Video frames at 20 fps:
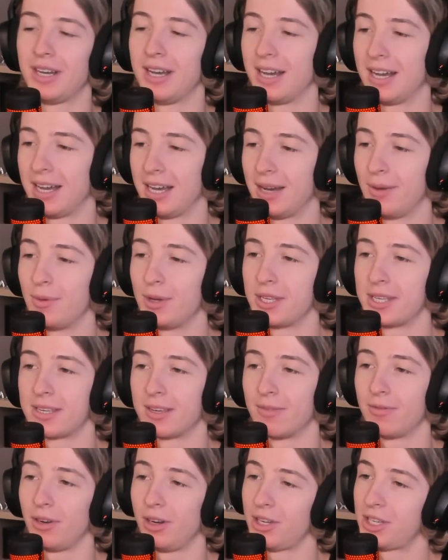Uh, it was
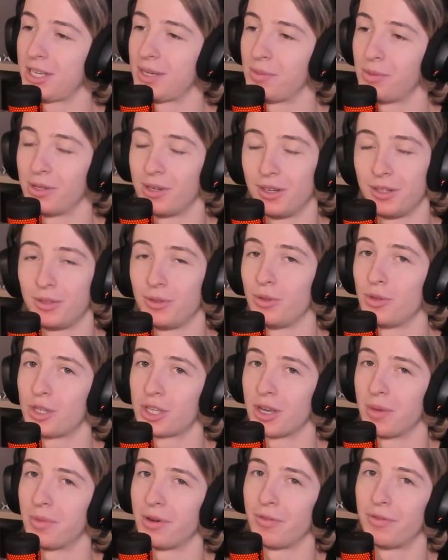uh, very similar to
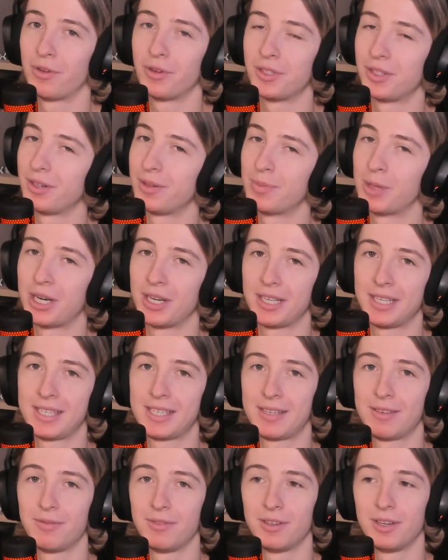some of other
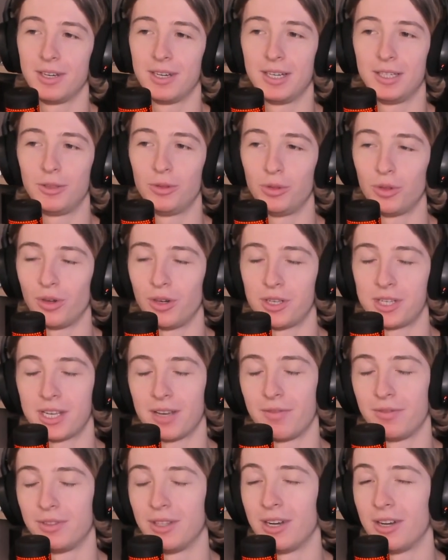mods uh, tutorials
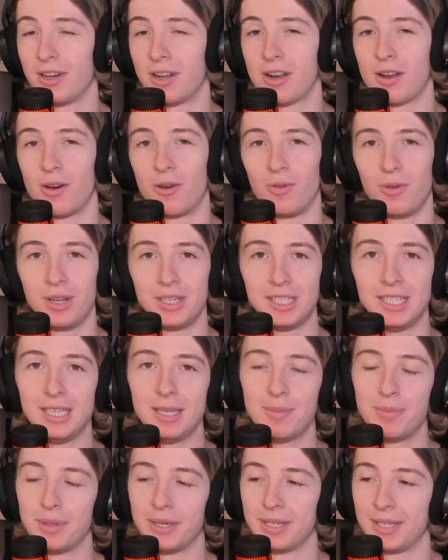I've done
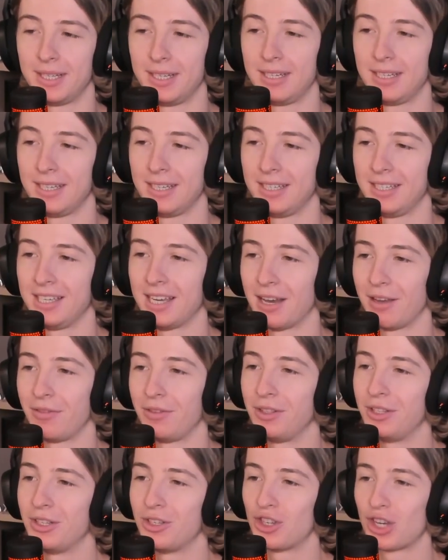already, but yeah, if
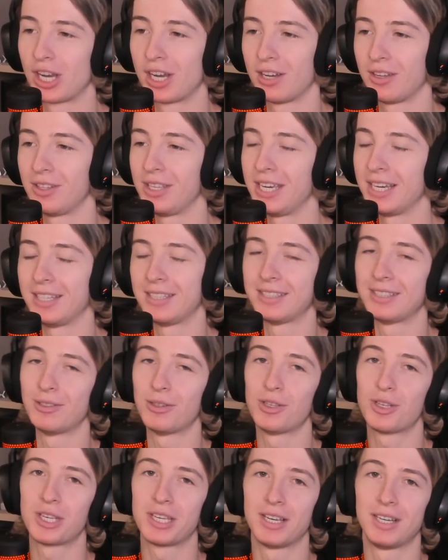you didn't check out yet
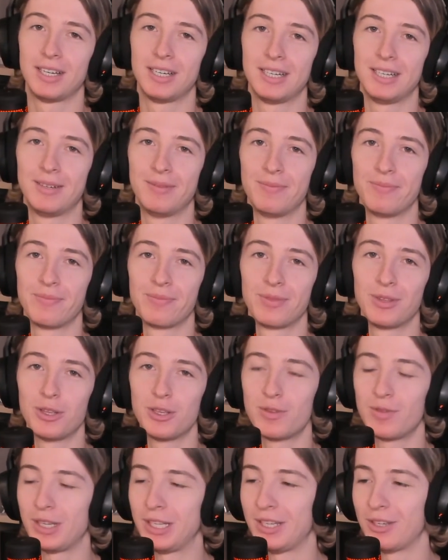those um,
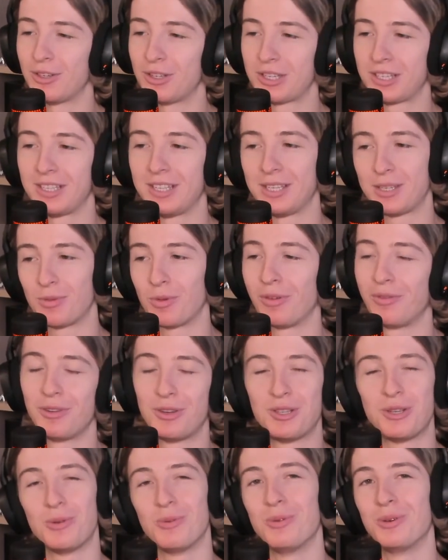those videos, this one
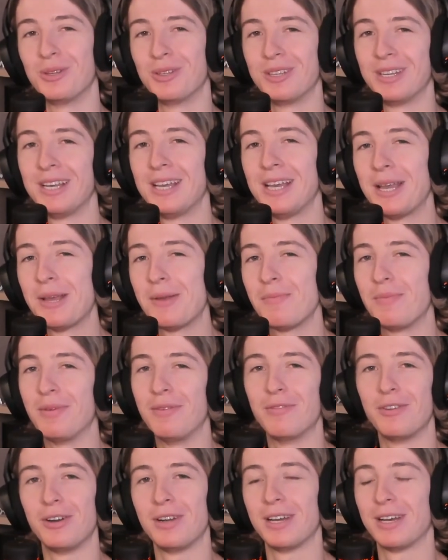for sure will be
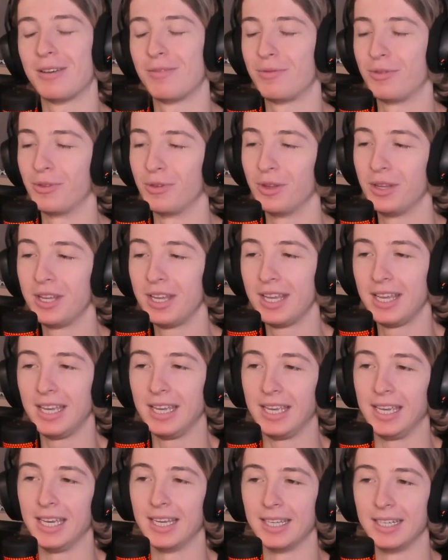very helpful.
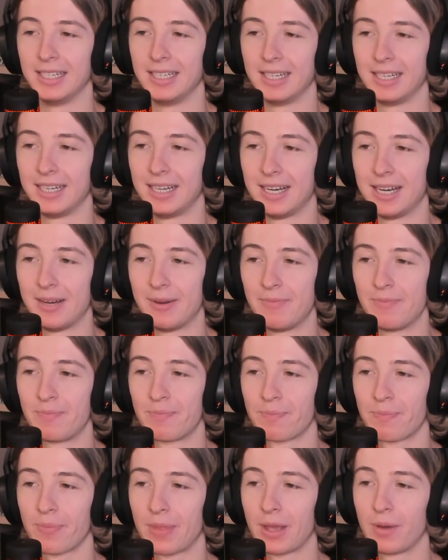And um,
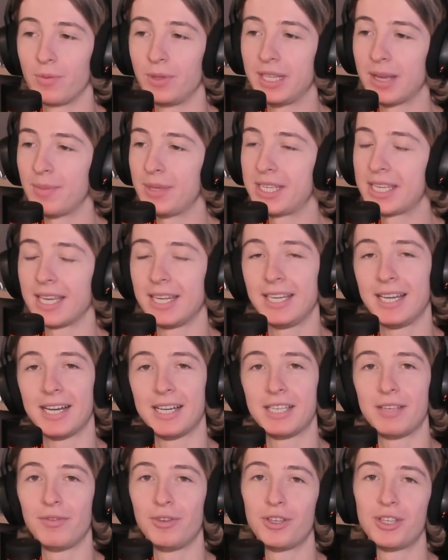with that being said
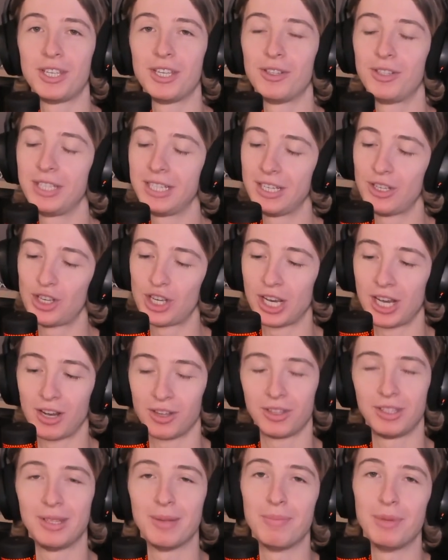guys, if you still didn't check
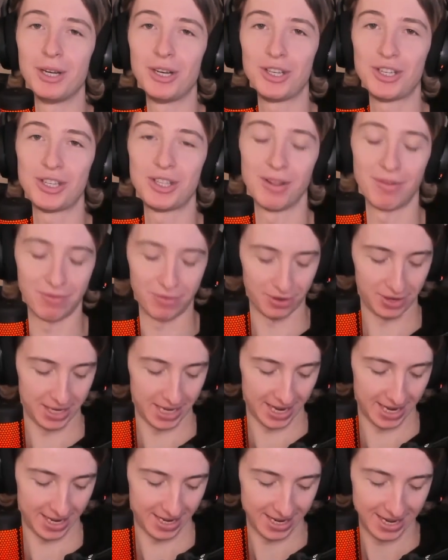out the merch, don't
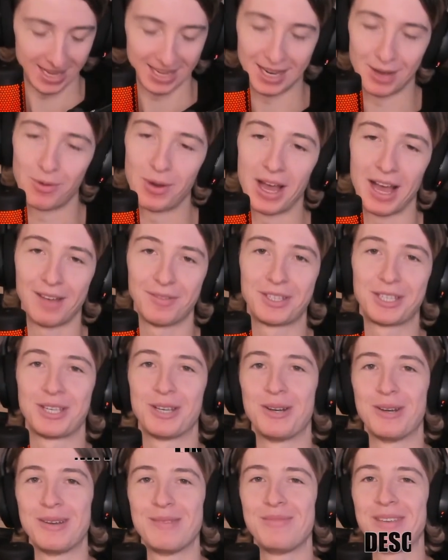forget that we have
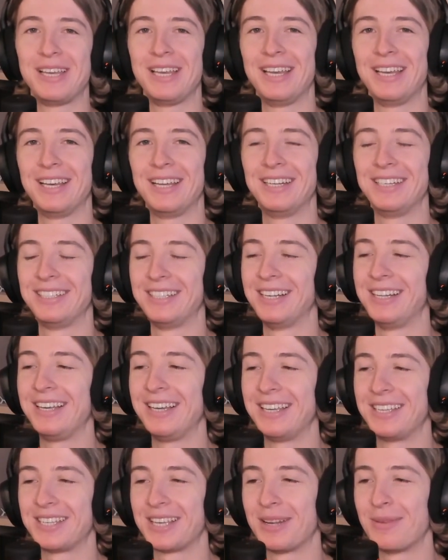some and the
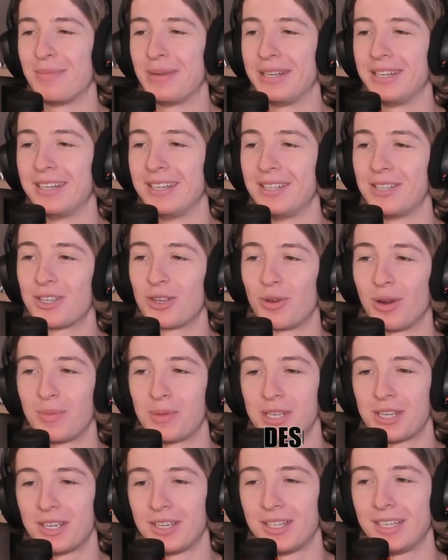link is going to be in the
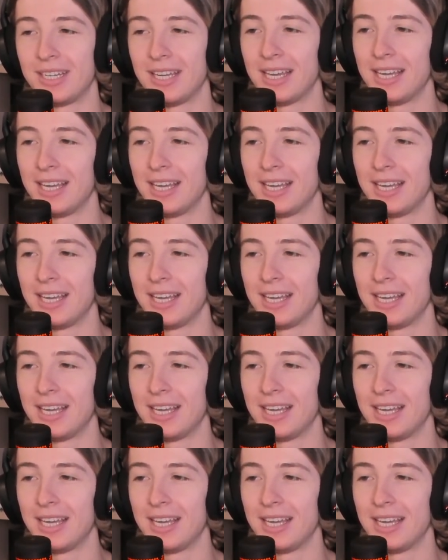description.